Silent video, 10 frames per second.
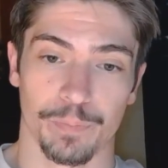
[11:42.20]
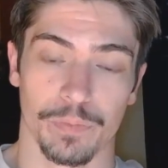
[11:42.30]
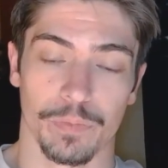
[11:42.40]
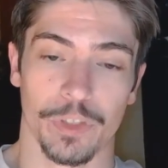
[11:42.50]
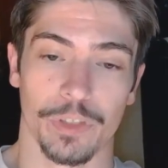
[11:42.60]

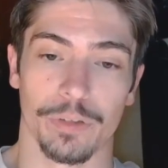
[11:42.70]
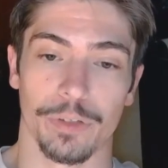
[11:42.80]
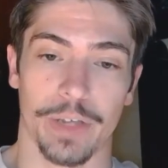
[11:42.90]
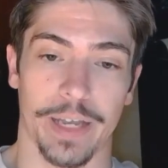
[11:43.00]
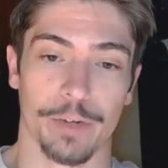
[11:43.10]

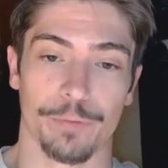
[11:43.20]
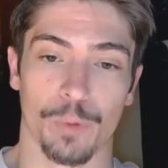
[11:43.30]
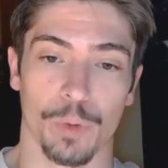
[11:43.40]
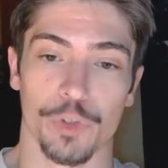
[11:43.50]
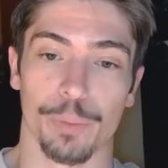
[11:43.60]
you can't
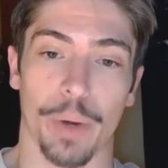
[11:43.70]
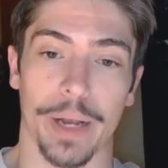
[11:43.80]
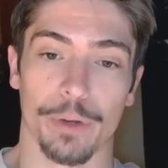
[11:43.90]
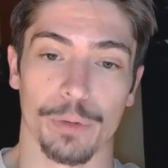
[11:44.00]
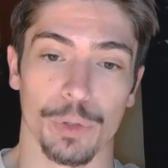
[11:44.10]
afford to
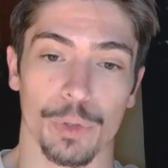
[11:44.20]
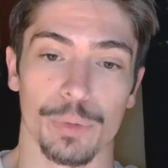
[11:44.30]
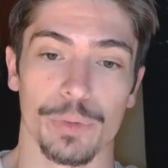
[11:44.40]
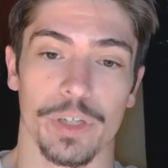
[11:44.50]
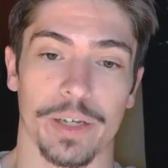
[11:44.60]
break or
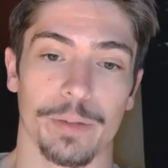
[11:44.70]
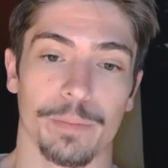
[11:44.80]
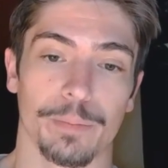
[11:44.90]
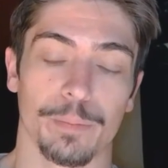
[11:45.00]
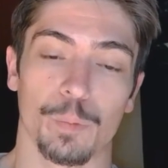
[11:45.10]
lose, I
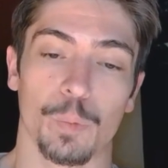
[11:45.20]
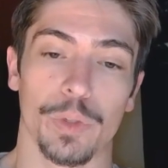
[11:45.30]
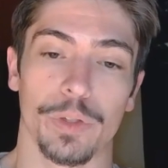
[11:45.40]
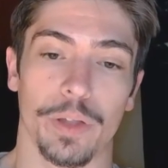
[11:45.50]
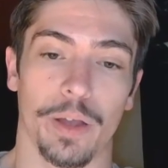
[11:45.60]

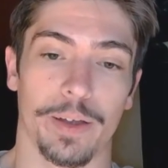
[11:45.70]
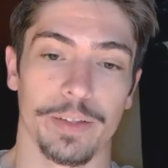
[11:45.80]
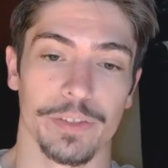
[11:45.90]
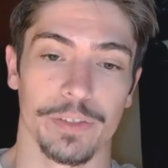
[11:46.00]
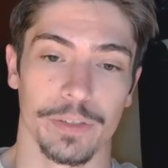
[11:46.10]
would
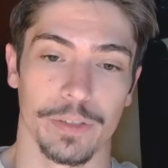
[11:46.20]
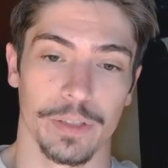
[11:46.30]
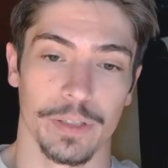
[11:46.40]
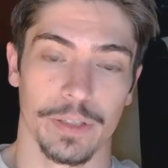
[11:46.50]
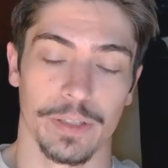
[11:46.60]
not
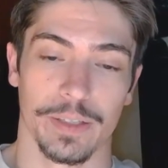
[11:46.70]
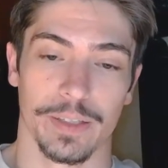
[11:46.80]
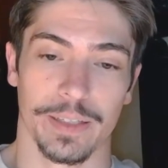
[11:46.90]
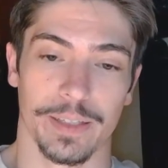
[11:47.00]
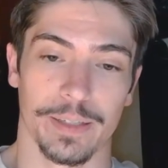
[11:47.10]

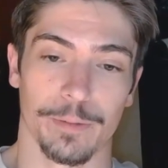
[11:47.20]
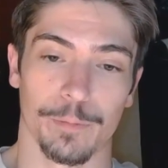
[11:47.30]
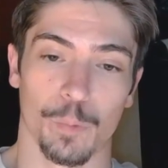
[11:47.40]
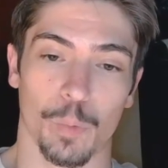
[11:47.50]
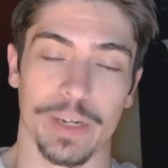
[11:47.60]

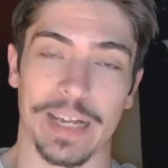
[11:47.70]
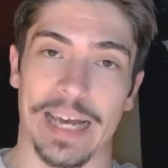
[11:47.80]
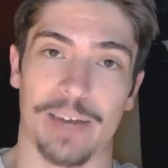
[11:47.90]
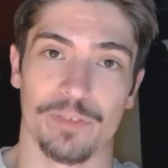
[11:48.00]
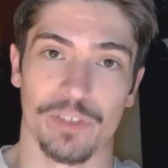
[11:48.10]
want to
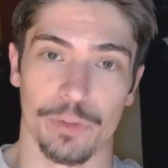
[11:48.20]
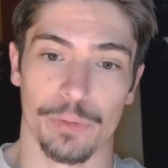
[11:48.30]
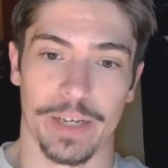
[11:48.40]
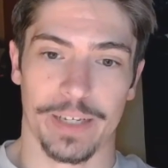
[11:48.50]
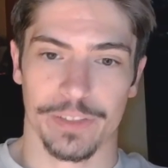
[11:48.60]
have to do
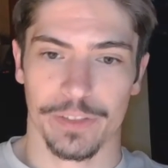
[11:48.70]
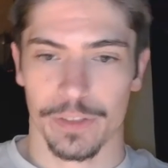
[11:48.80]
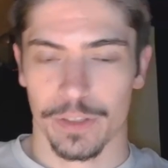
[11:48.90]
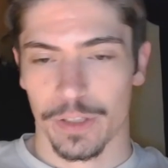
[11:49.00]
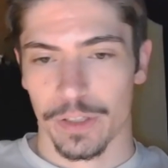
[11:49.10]
that.
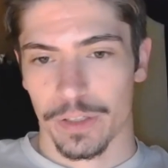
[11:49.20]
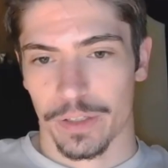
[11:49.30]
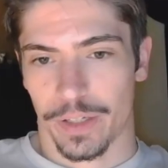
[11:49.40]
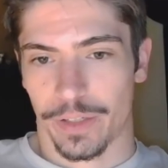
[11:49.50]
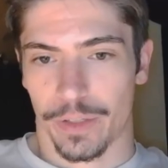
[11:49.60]

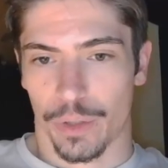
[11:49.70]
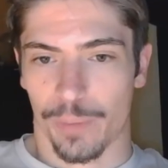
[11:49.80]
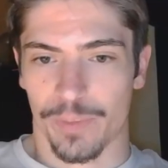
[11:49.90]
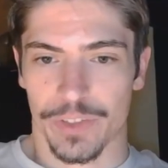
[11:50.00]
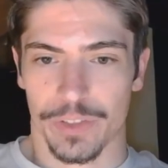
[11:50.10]
And then
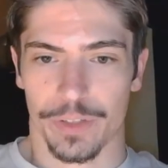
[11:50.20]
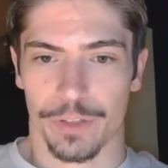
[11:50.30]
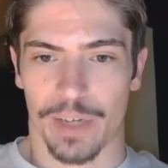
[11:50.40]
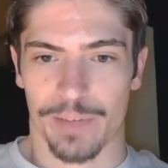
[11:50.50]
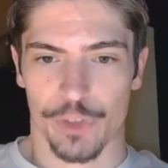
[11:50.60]
obviously
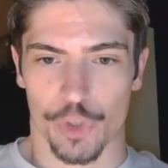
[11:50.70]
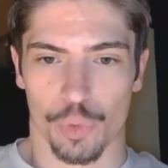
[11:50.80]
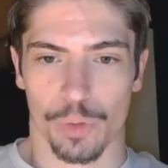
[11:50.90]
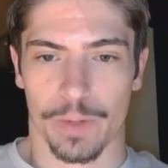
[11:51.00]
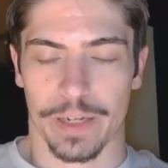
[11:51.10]
you have a
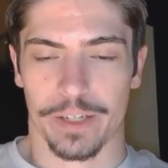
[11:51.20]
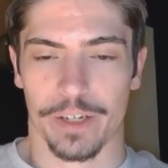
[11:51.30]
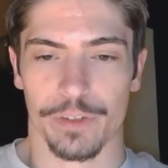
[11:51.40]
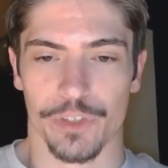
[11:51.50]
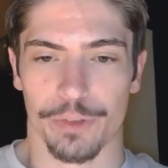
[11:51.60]
short right
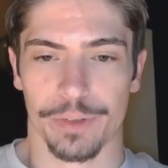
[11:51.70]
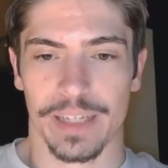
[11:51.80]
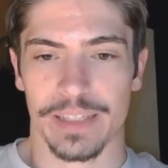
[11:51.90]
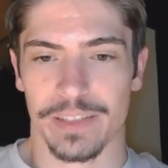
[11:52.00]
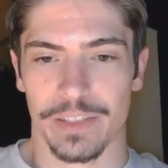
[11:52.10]
here. So
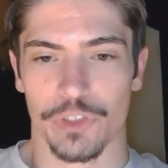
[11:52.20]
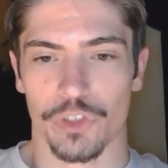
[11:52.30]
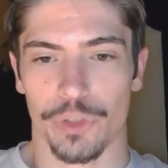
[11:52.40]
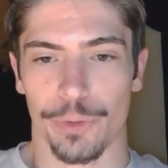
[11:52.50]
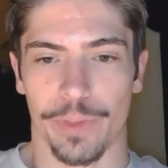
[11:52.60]
unless these
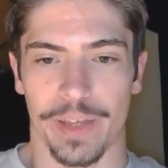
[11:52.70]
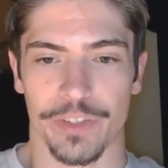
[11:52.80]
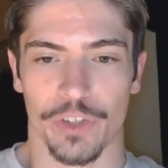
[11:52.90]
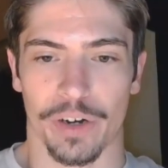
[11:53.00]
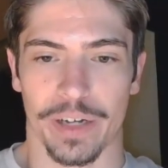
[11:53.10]
two
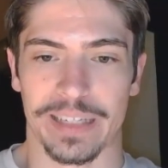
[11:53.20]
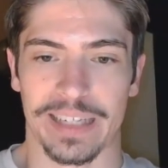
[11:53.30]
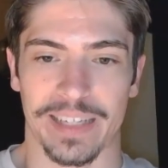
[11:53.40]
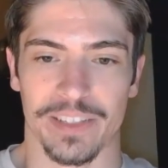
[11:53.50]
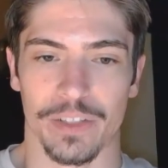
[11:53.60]
things are
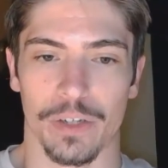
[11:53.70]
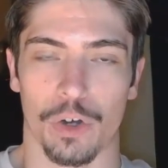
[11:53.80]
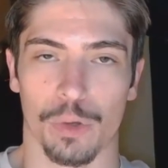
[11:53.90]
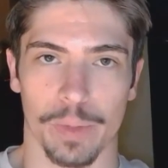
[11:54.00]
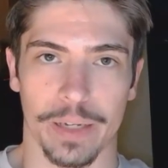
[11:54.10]
connected
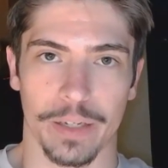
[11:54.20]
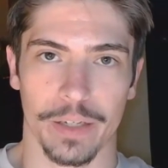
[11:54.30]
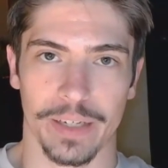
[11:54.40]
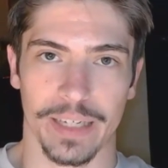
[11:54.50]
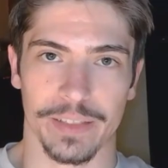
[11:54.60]
already,
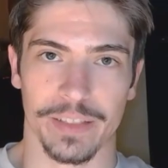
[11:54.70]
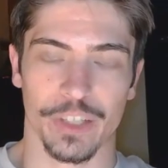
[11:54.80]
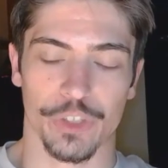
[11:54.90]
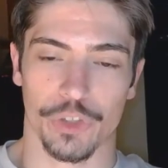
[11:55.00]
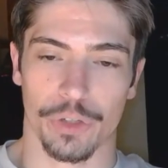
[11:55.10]
connected in
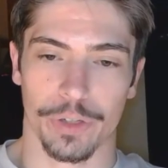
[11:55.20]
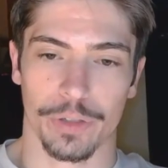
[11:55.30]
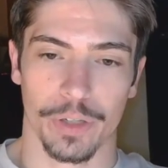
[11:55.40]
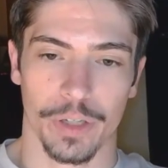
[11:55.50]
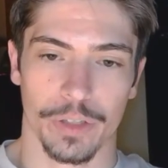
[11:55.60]
the
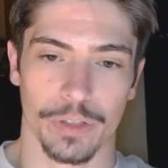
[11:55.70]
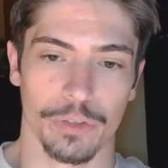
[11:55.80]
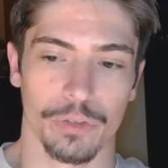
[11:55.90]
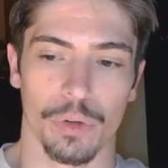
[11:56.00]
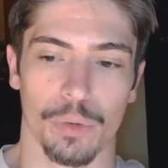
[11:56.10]
circuit,
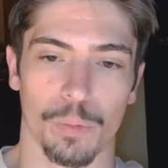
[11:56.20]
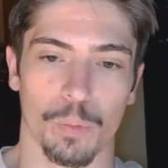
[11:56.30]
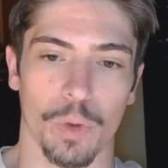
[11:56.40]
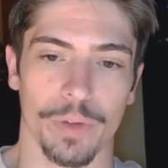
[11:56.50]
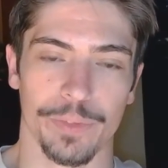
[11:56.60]
you don't
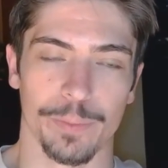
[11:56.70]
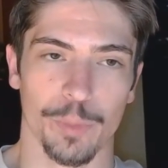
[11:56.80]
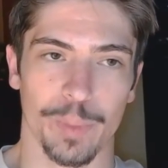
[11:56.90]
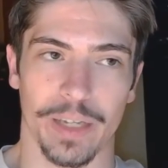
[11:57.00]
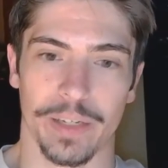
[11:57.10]
want them to
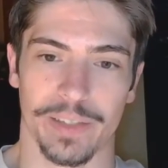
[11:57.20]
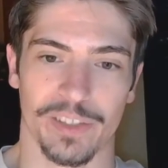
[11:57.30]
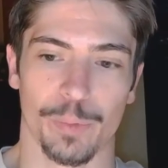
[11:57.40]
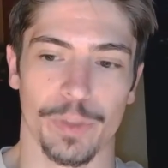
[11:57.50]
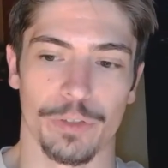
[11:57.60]
be
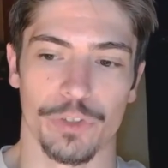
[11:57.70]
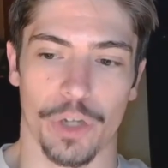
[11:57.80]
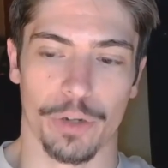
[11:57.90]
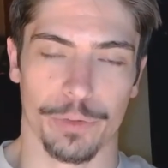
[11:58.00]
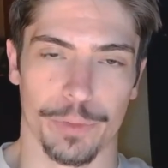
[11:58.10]
connected when you
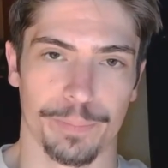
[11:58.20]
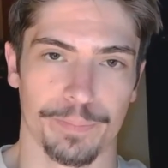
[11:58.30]
solder them.